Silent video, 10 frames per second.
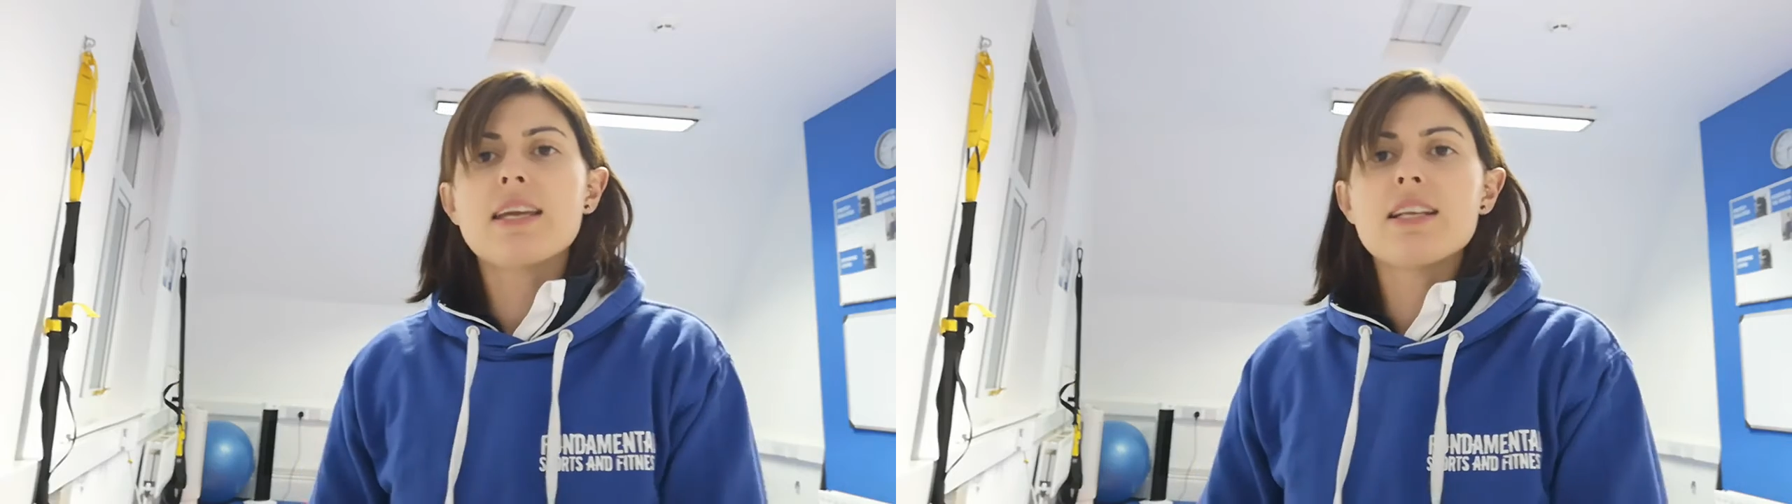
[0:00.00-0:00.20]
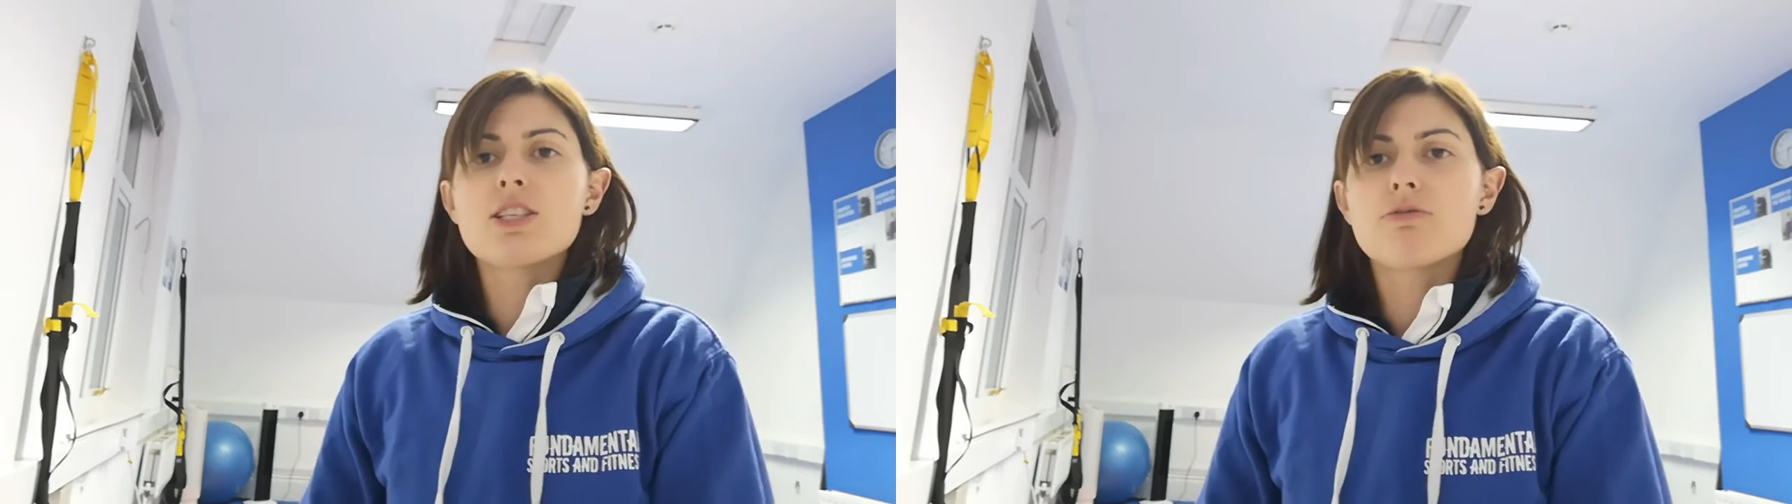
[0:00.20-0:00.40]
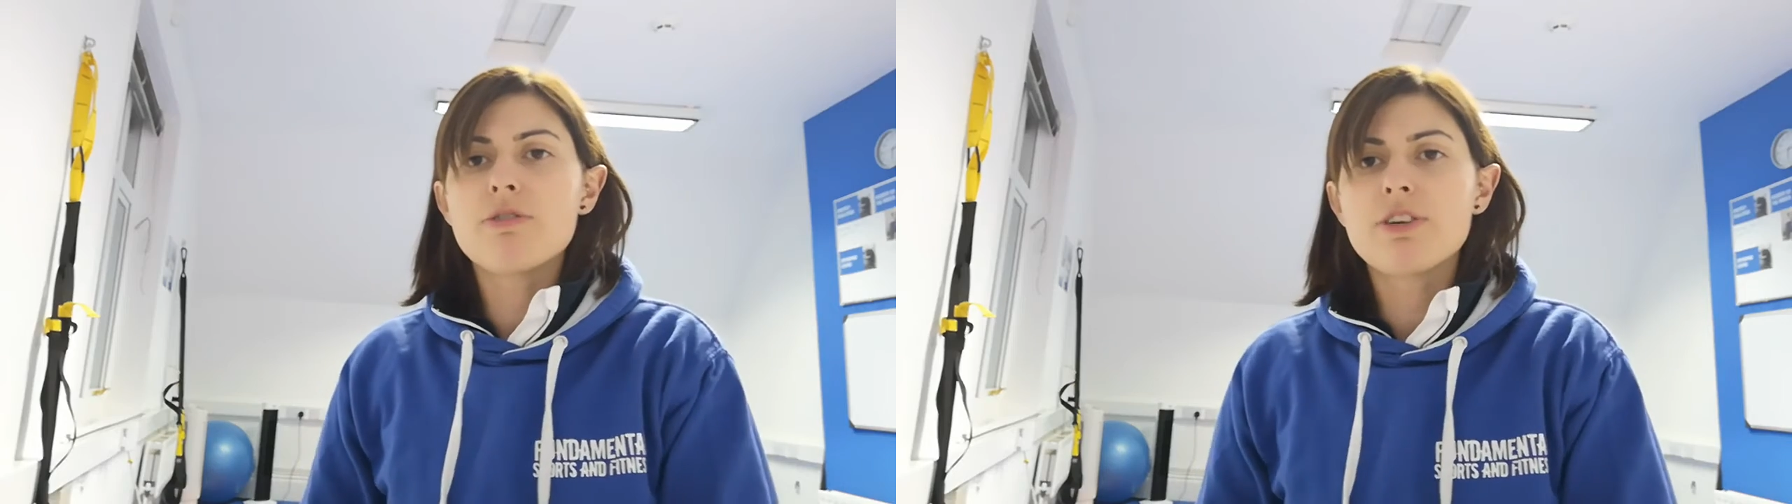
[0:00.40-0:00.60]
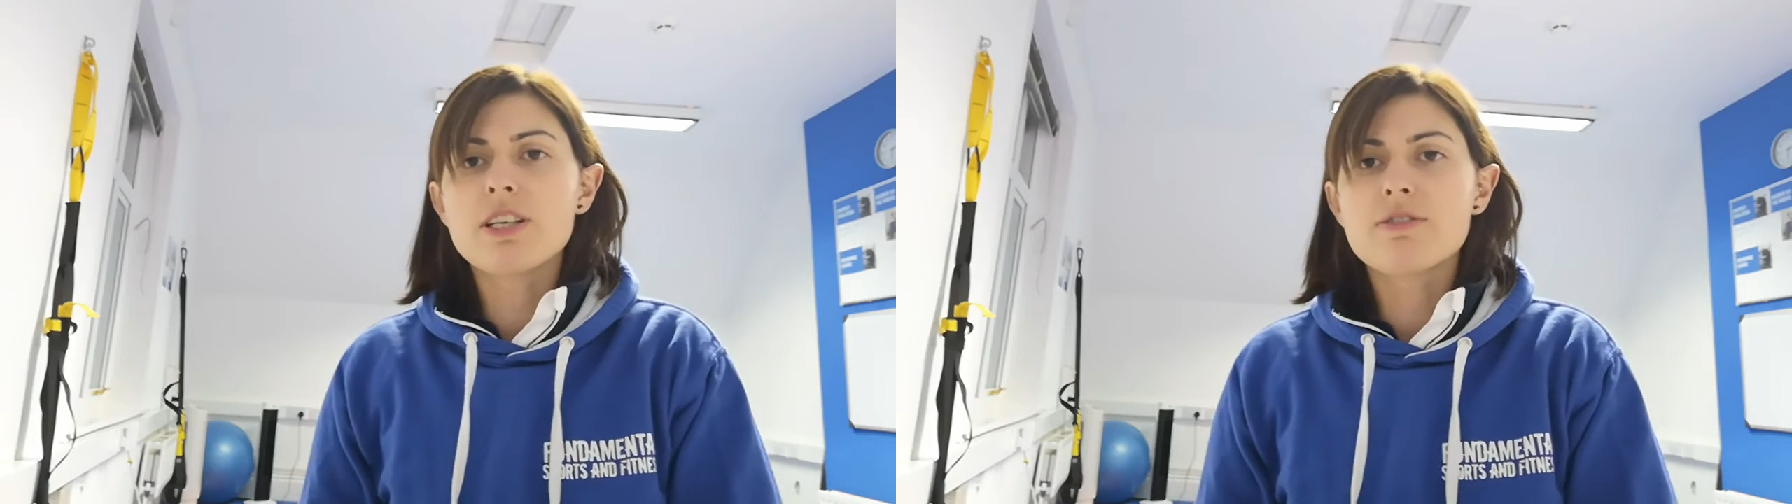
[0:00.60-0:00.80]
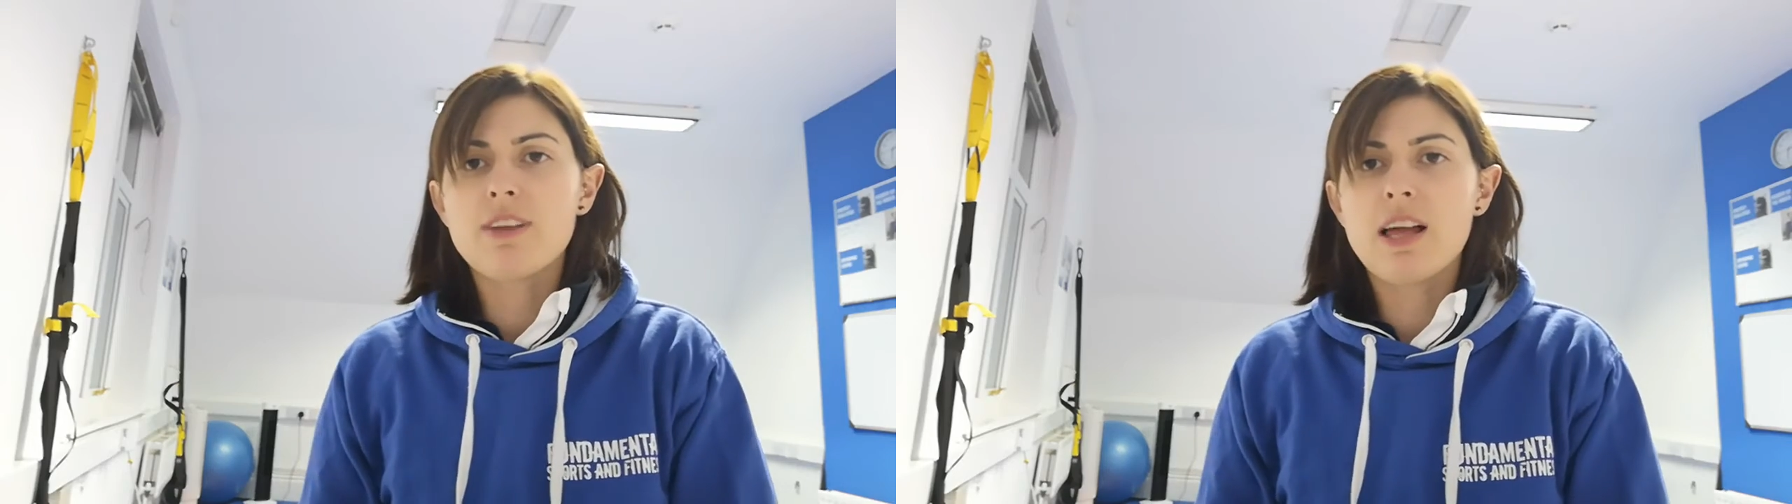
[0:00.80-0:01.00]
it into
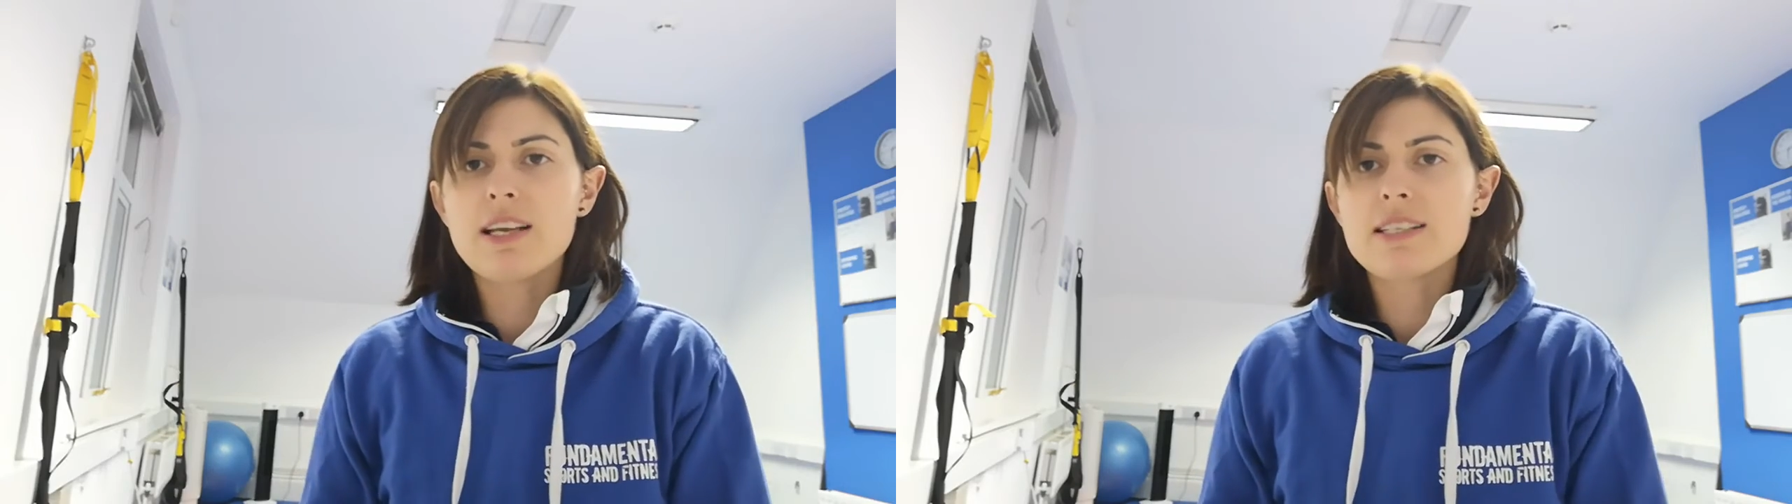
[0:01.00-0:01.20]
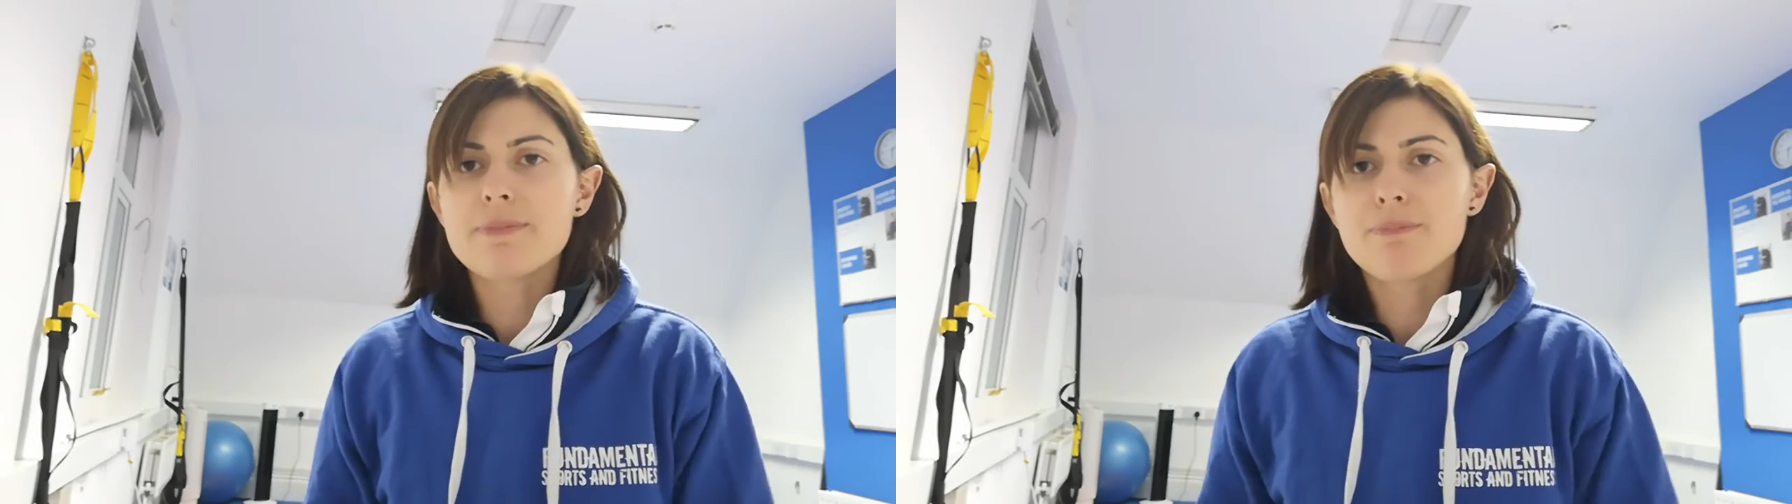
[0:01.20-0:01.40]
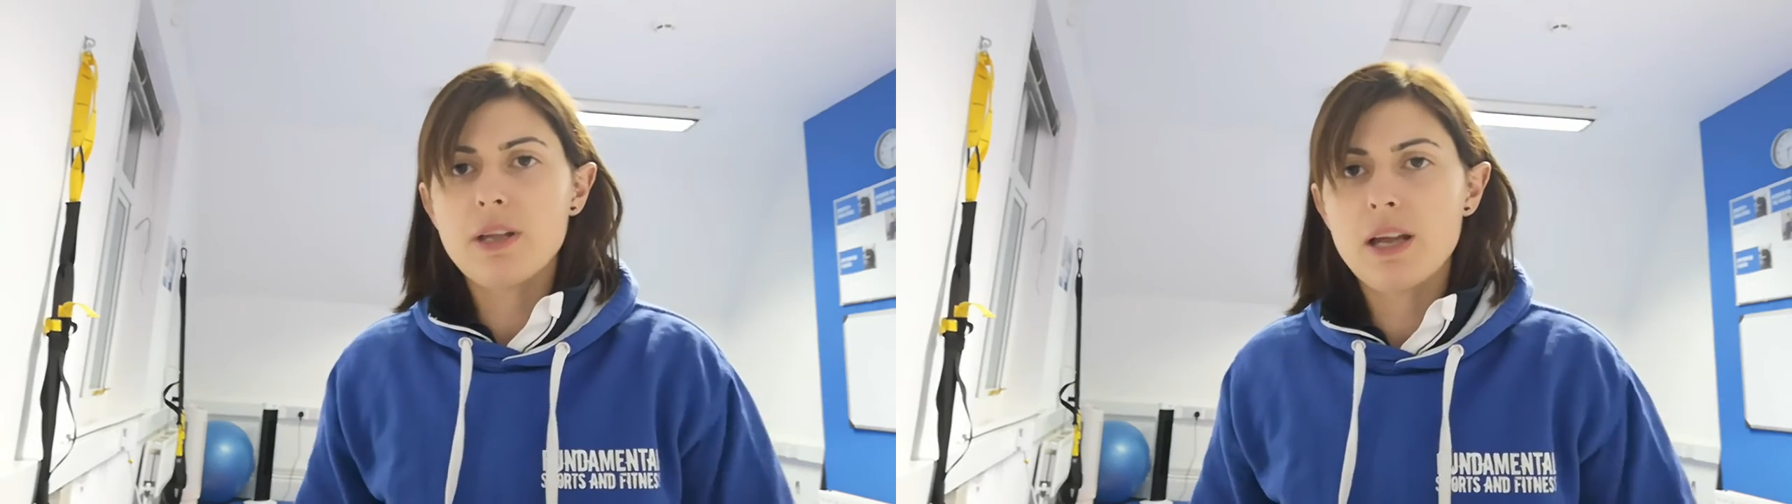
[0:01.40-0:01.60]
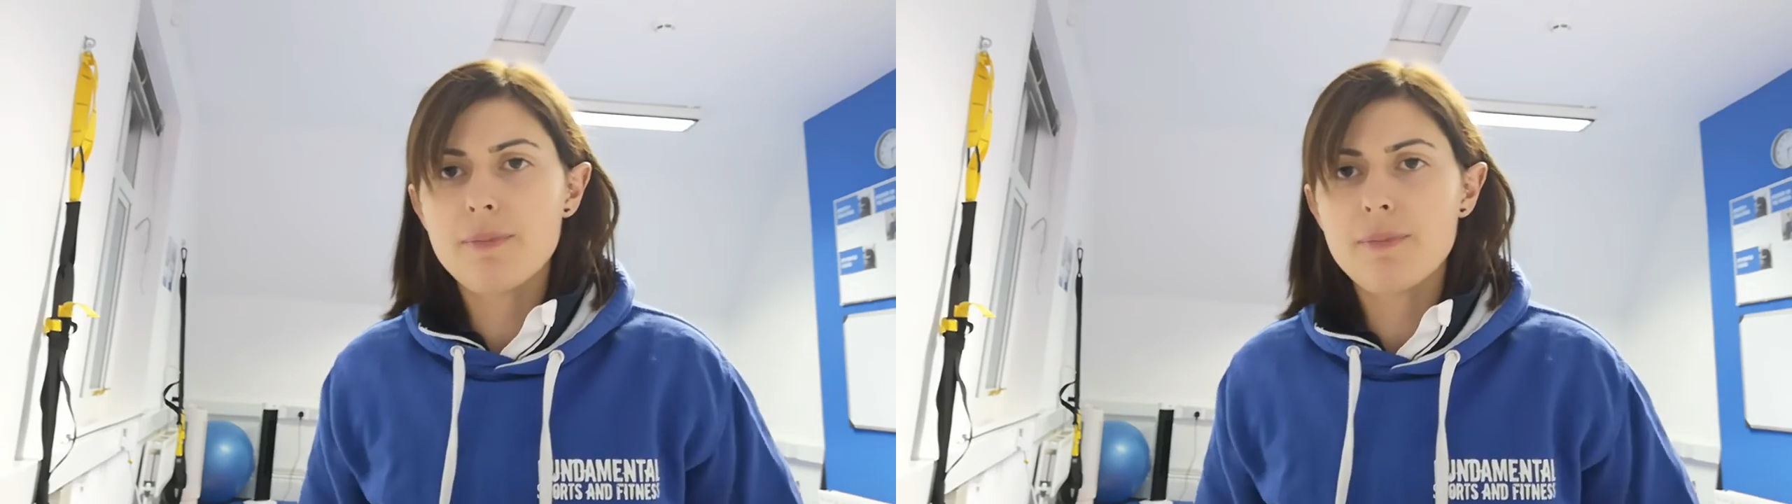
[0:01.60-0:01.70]
reverse flies